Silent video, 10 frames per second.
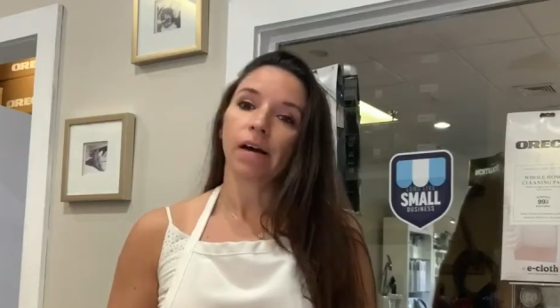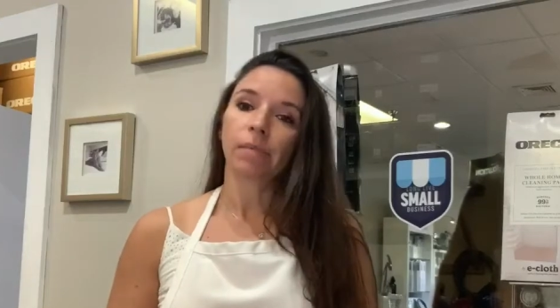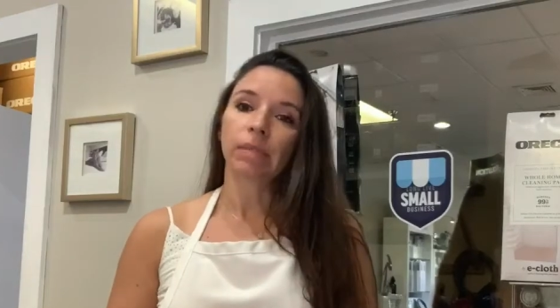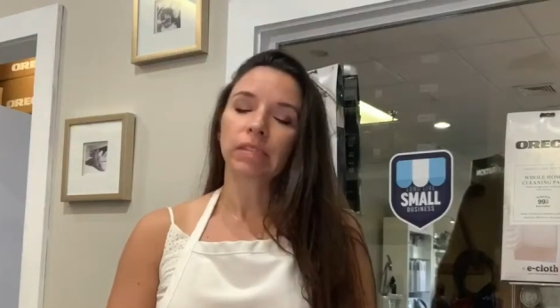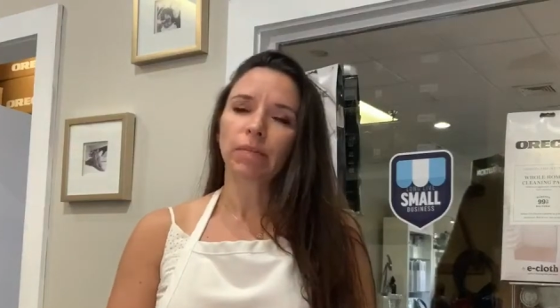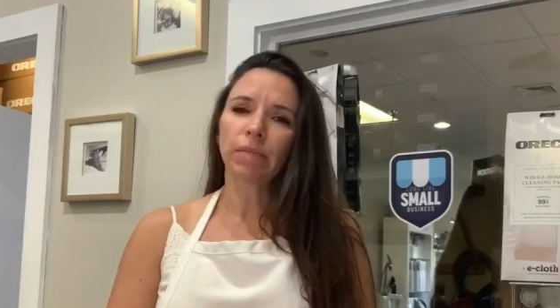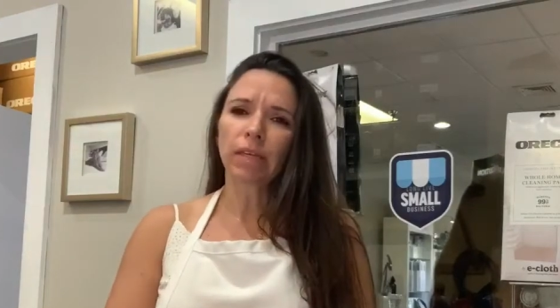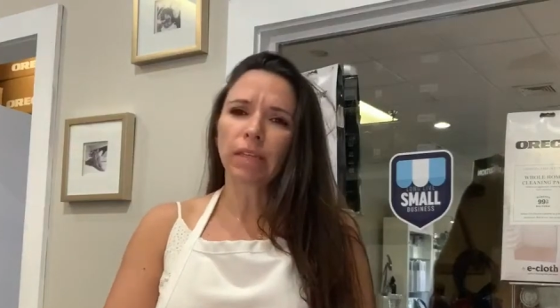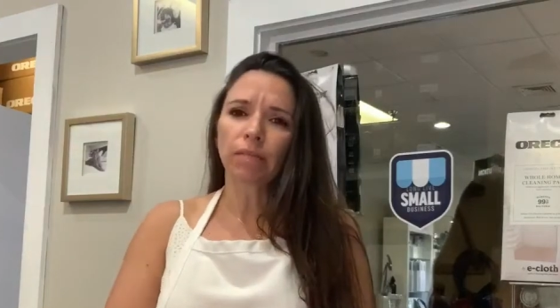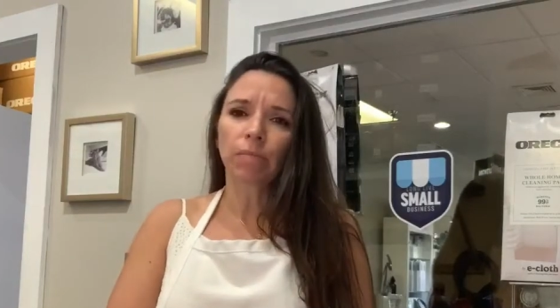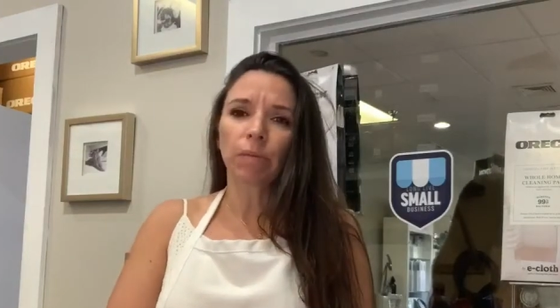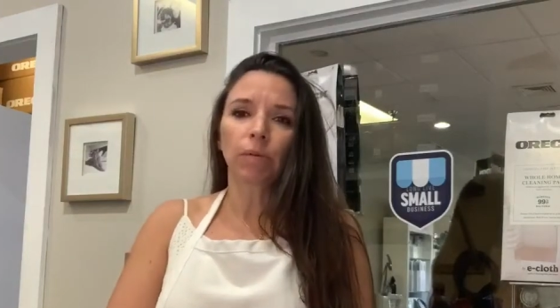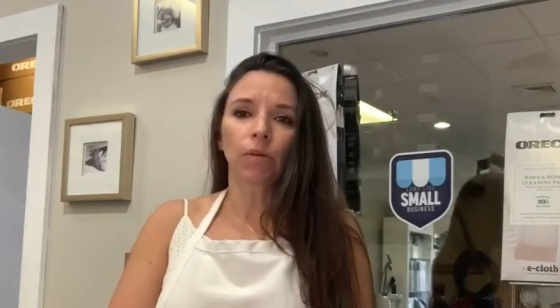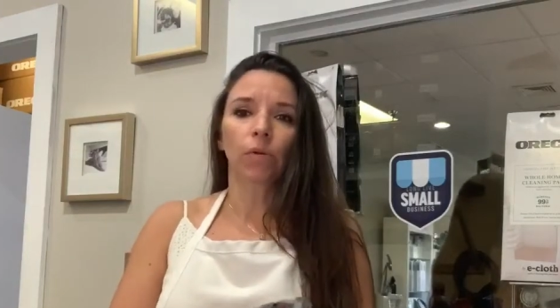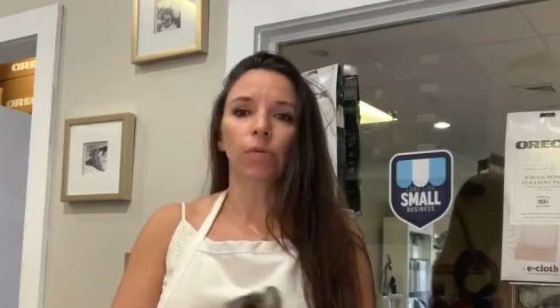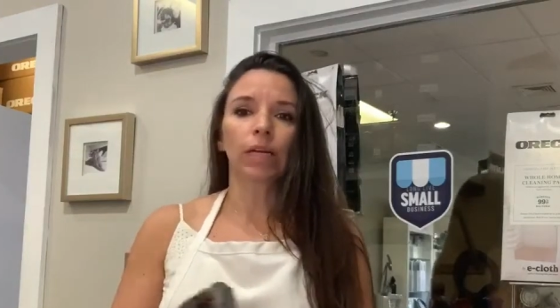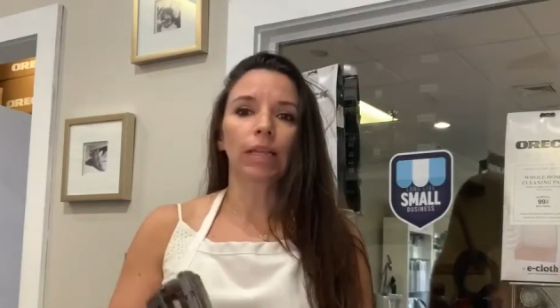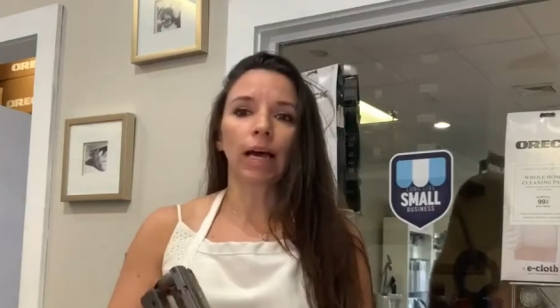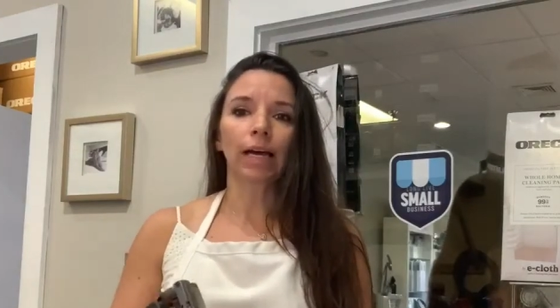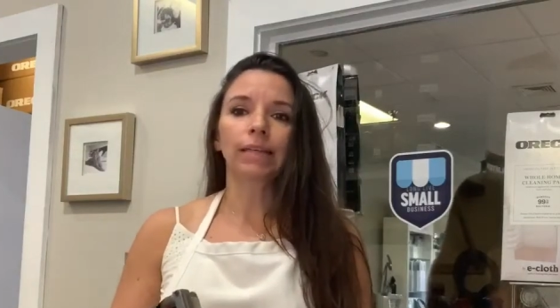Something people don't
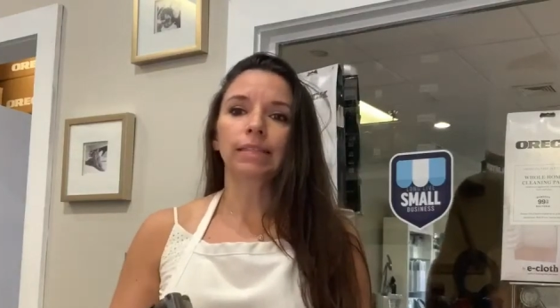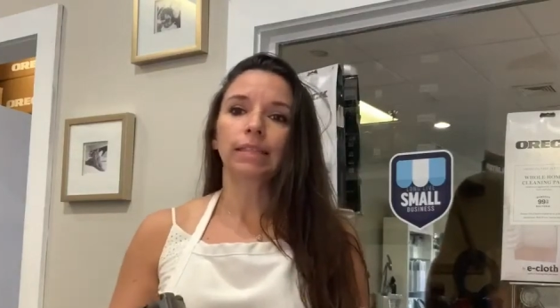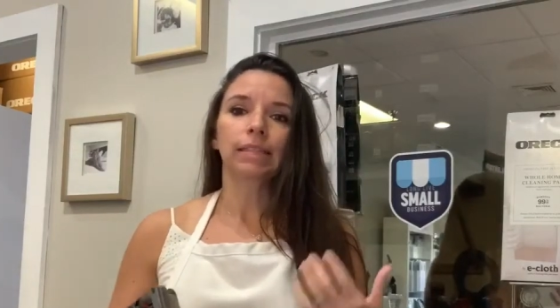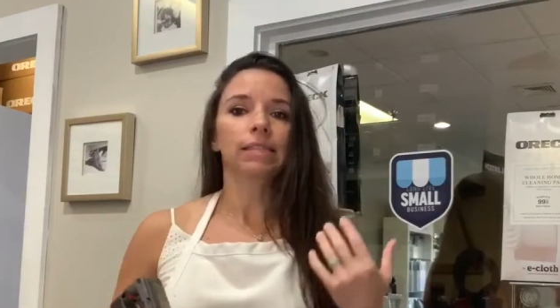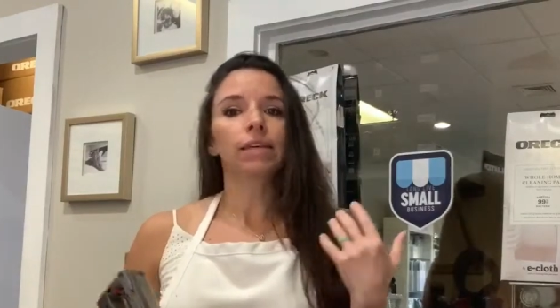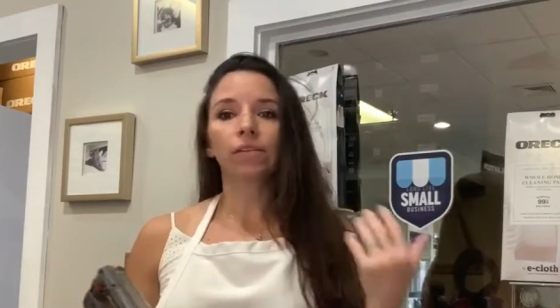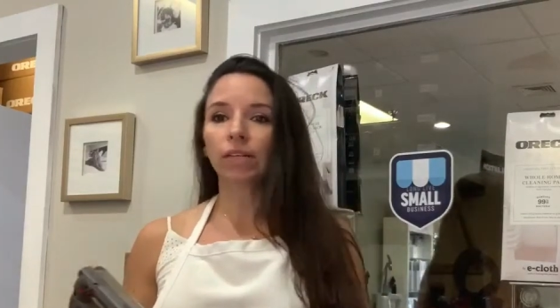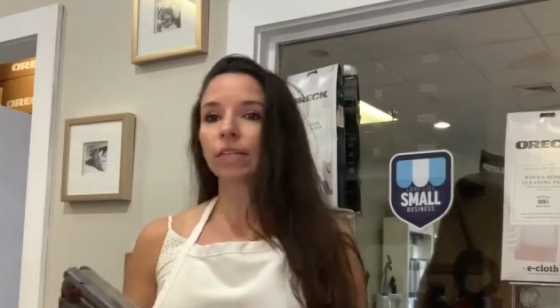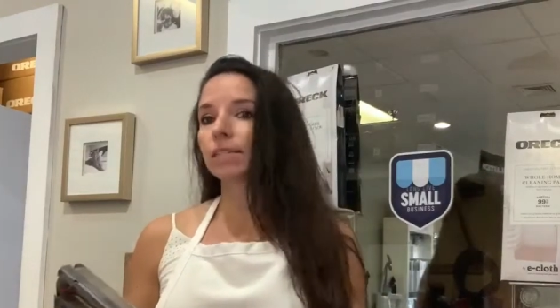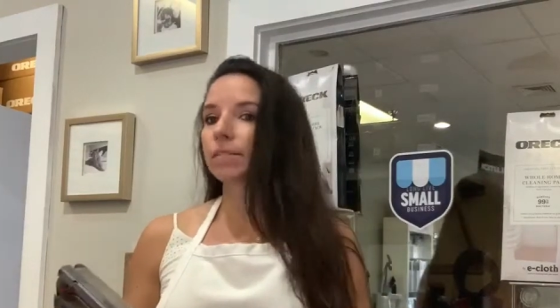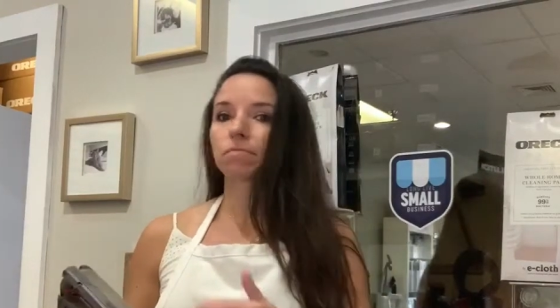realize is there is